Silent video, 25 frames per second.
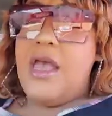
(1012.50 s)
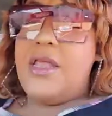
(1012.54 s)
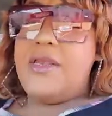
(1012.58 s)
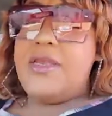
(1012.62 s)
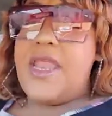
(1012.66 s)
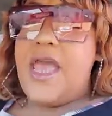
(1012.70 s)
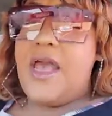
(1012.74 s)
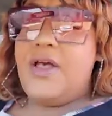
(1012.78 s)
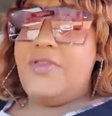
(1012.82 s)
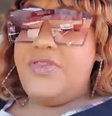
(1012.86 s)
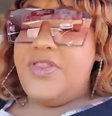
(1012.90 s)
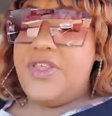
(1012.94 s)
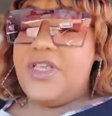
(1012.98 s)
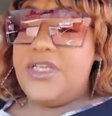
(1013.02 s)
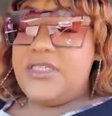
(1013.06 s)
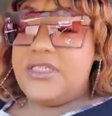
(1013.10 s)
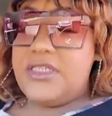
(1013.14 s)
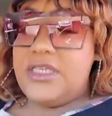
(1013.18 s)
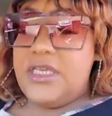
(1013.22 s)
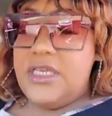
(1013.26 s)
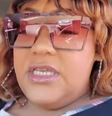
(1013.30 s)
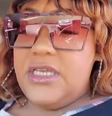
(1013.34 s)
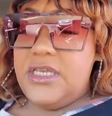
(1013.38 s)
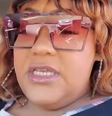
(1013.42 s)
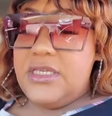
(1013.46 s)
Now this
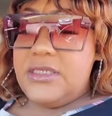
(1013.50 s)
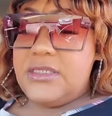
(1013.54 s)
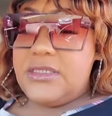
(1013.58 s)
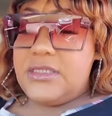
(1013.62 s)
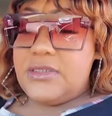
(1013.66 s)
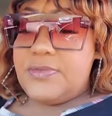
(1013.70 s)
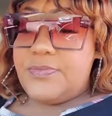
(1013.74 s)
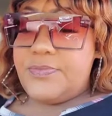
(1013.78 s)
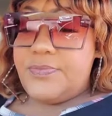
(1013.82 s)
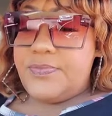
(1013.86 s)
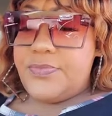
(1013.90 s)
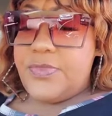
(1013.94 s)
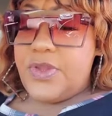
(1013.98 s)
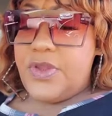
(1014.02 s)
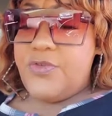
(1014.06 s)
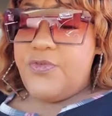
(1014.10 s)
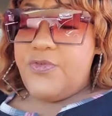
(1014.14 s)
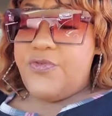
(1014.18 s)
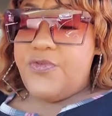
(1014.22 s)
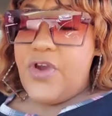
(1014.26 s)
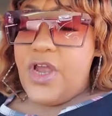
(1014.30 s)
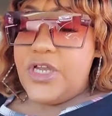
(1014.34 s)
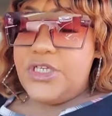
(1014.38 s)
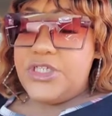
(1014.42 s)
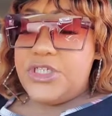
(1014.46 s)
is
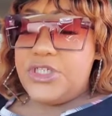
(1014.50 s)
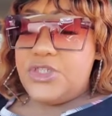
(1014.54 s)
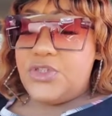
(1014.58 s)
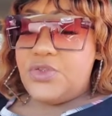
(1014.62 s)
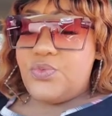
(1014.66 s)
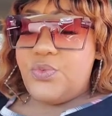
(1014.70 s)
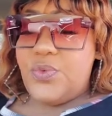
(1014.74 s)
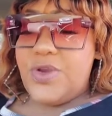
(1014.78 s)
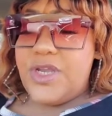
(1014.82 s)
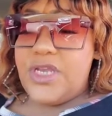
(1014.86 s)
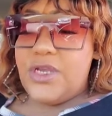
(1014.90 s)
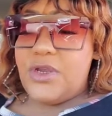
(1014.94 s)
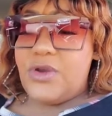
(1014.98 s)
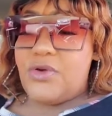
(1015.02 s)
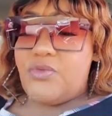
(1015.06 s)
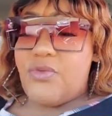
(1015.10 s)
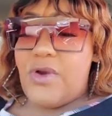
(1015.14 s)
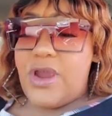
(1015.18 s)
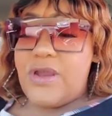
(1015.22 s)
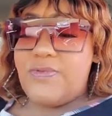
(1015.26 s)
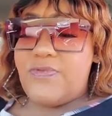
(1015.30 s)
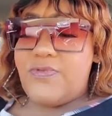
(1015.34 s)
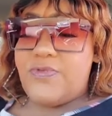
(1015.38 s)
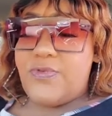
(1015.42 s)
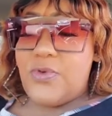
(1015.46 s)
Fresh Sweet
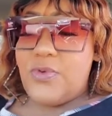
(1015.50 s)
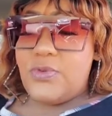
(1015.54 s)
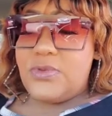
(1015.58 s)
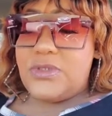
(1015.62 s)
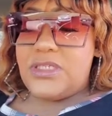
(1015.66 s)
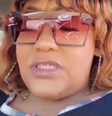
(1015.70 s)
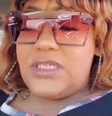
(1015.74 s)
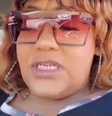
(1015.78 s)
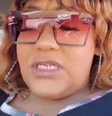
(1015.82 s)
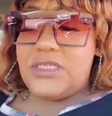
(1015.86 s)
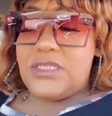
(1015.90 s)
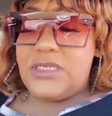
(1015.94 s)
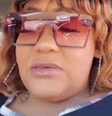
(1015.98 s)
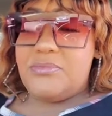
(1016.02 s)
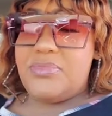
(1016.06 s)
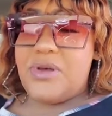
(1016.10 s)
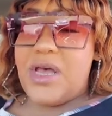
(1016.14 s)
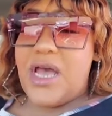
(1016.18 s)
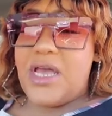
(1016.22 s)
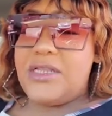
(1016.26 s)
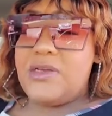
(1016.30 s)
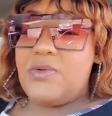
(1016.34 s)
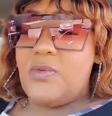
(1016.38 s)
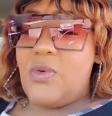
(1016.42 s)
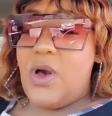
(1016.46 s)
Grapefruit Scented
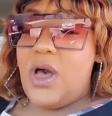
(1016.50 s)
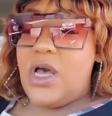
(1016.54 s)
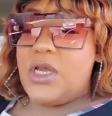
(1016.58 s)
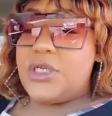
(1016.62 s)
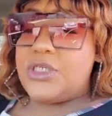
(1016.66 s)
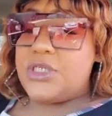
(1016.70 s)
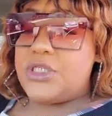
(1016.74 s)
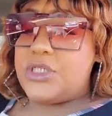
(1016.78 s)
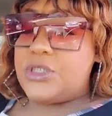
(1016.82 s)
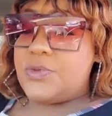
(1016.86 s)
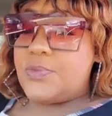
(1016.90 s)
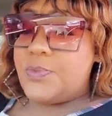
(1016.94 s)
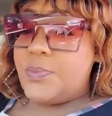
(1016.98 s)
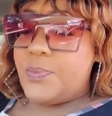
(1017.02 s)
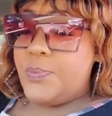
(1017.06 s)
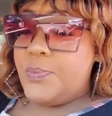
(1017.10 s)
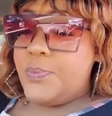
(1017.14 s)
Body Wash.